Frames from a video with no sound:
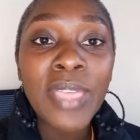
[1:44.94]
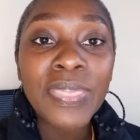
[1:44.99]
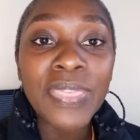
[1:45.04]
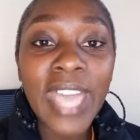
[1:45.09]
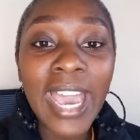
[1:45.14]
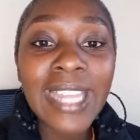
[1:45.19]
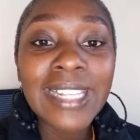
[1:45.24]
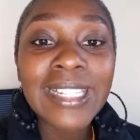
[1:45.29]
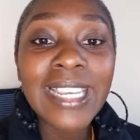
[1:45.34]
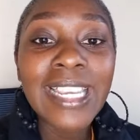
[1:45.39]

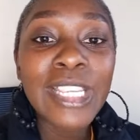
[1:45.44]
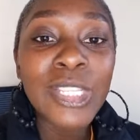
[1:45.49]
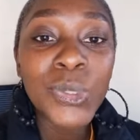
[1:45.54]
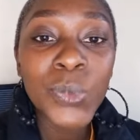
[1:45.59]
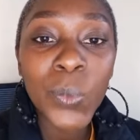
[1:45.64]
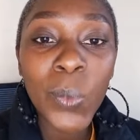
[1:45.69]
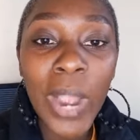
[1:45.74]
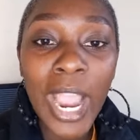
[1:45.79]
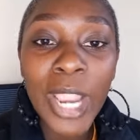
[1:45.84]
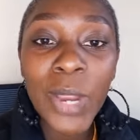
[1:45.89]
That is
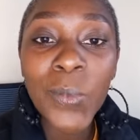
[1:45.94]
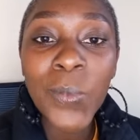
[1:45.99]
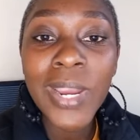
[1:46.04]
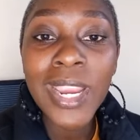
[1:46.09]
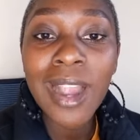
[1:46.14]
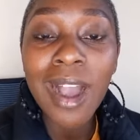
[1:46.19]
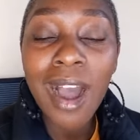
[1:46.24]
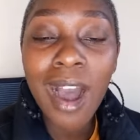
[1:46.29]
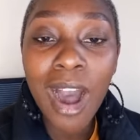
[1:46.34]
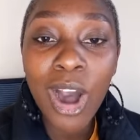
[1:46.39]
why
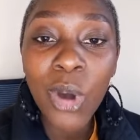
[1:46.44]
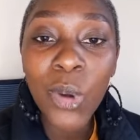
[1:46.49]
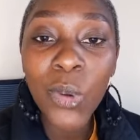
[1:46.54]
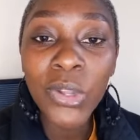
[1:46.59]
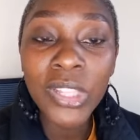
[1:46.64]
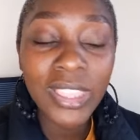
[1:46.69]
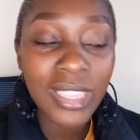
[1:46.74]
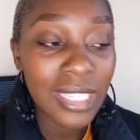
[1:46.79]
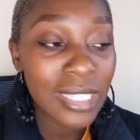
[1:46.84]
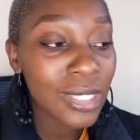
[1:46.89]
we are
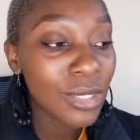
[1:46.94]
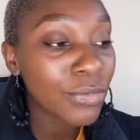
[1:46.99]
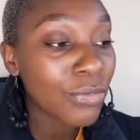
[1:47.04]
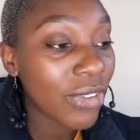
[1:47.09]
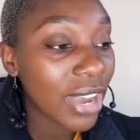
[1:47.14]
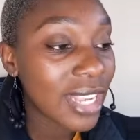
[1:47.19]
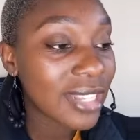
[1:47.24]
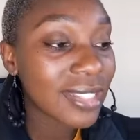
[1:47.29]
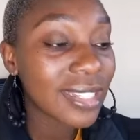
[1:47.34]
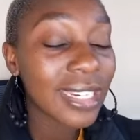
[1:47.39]
on this
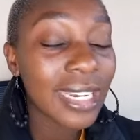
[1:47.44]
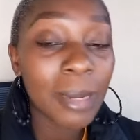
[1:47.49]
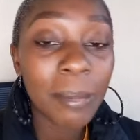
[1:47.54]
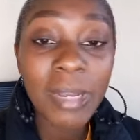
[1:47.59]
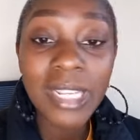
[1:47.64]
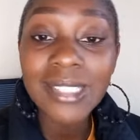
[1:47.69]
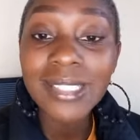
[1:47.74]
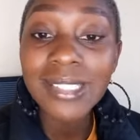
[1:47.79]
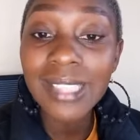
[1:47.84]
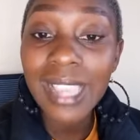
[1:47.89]
fast. And
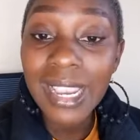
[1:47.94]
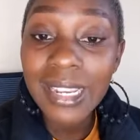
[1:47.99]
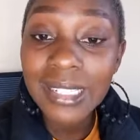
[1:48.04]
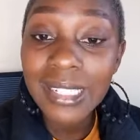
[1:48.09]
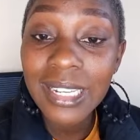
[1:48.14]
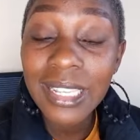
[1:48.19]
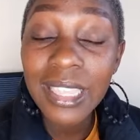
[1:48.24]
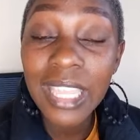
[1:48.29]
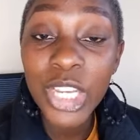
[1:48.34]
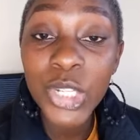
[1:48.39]
I'm
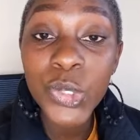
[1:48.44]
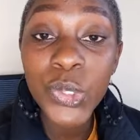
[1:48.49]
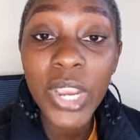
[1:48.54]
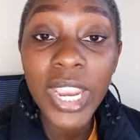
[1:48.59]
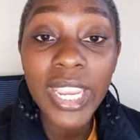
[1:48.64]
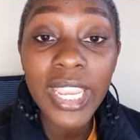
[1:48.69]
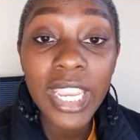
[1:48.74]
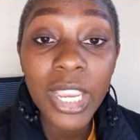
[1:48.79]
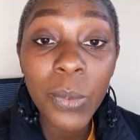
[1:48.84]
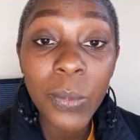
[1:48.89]
excited that you
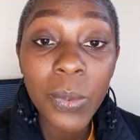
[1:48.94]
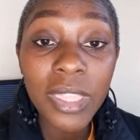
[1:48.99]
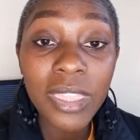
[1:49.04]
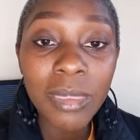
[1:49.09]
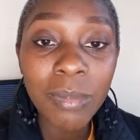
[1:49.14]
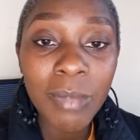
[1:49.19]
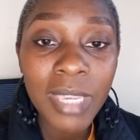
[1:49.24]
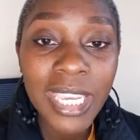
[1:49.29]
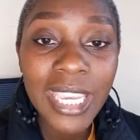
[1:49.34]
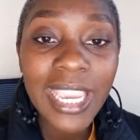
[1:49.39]
are here
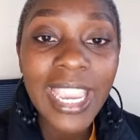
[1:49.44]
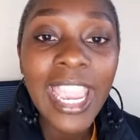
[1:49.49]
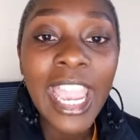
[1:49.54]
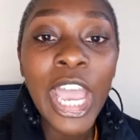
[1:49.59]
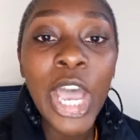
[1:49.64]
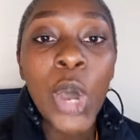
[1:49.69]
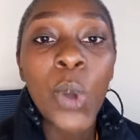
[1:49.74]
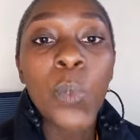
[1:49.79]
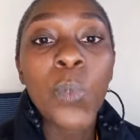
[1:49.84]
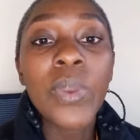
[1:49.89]
with me.
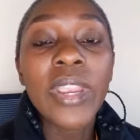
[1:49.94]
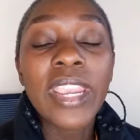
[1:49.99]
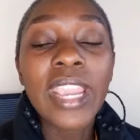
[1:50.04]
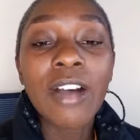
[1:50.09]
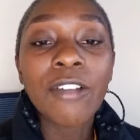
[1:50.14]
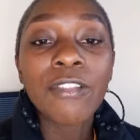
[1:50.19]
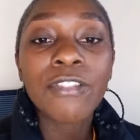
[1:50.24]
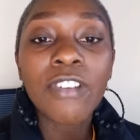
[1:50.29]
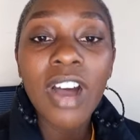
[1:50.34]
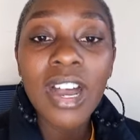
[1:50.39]
We
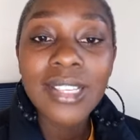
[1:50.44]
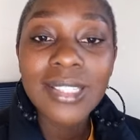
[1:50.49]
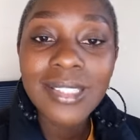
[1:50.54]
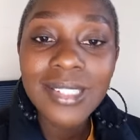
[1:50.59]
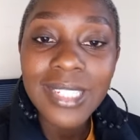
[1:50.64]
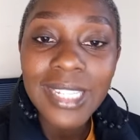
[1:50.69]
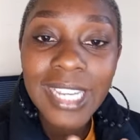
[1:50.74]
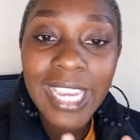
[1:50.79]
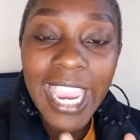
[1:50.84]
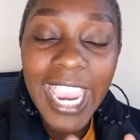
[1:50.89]
are
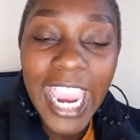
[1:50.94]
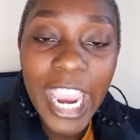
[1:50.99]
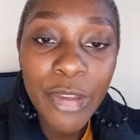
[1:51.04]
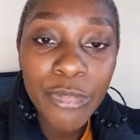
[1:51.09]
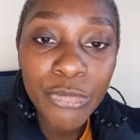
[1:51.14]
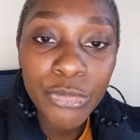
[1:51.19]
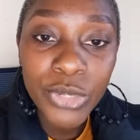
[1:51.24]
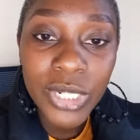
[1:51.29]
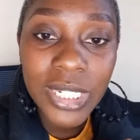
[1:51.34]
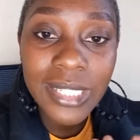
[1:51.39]
fasting
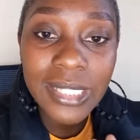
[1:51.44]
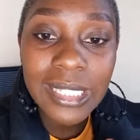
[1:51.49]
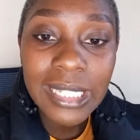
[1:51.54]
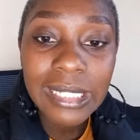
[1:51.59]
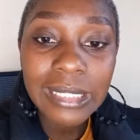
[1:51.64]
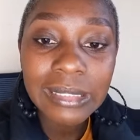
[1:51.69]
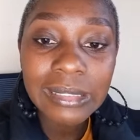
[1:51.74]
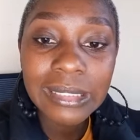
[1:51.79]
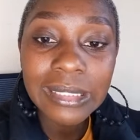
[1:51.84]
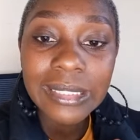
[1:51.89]
every
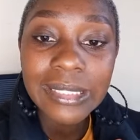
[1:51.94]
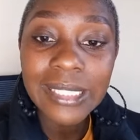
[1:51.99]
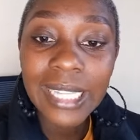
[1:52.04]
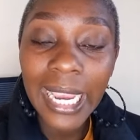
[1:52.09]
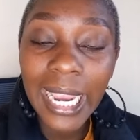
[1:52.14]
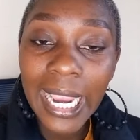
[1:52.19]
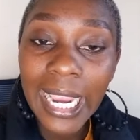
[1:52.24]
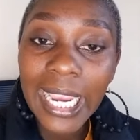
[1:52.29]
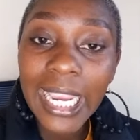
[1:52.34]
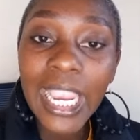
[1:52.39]
single
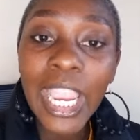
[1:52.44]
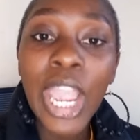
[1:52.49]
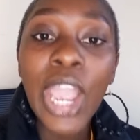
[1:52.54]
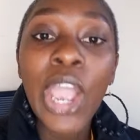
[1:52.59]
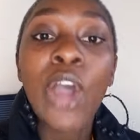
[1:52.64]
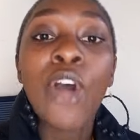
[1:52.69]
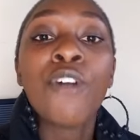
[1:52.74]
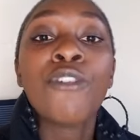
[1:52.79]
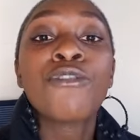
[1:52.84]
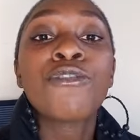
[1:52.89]
day
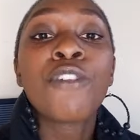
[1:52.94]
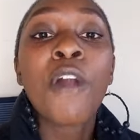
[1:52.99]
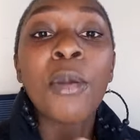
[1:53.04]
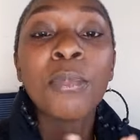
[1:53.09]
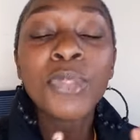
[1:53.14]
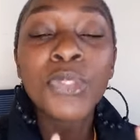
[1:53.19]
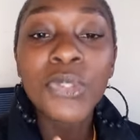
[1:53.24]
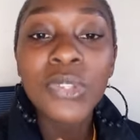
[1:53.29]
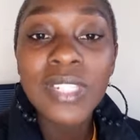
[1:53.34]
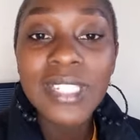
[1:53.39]

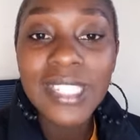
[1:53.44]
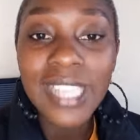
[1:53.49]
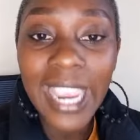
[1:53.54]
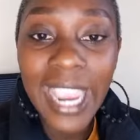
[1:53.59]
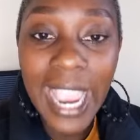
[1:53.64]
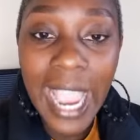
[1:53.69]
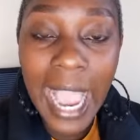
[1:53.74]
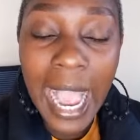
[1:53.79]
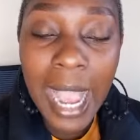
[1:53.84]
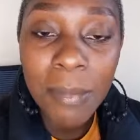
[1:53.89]
from
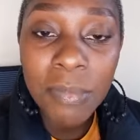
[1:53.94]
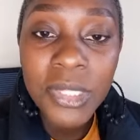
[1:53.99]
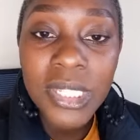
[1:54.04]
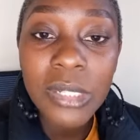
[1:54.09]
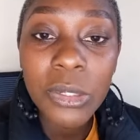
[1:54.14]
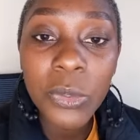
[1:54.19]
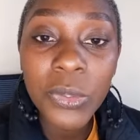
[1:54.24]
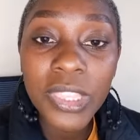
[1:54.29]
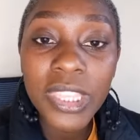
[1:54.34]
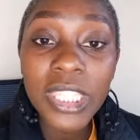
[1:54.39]
today up
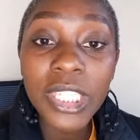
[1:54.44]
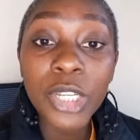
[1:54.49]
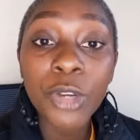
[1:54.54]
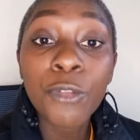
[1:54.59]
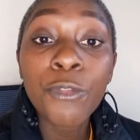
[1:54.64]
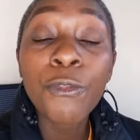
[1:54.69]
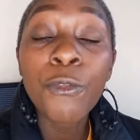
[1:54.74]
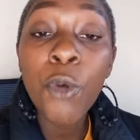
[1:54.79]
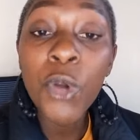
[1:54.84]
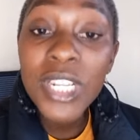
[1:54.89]
till the
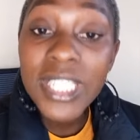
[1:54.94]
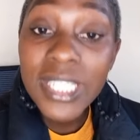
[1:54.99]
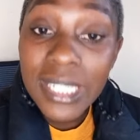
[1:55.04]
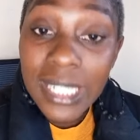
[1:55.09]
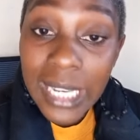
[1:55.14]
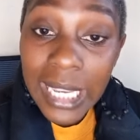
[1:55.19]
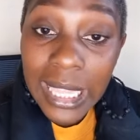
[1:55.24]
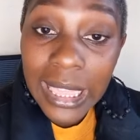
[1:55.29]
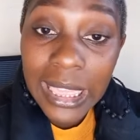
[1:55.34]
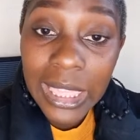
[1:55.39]

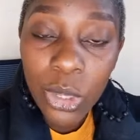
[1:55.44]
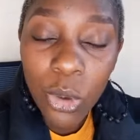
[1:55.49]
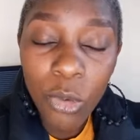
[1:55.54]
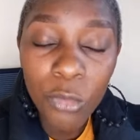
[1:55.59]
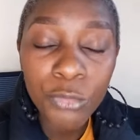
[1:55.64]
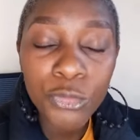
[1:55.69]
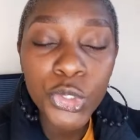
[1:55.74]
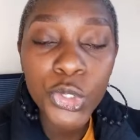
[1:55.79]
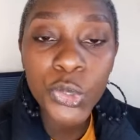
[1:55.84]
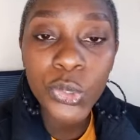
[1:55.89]
14th
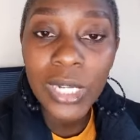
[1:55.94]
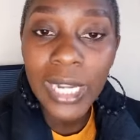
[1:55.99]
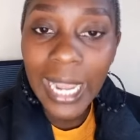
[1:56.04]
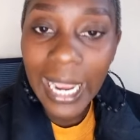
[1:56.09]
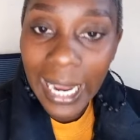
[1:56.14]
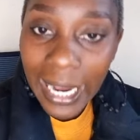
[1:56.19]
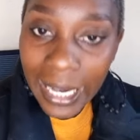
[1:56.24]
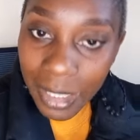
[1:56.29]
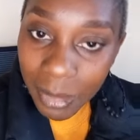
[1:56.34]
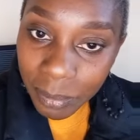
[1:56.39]
of
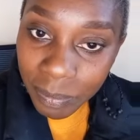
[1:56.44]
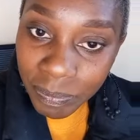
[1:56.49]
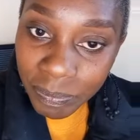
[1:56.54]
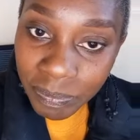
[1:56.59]
July.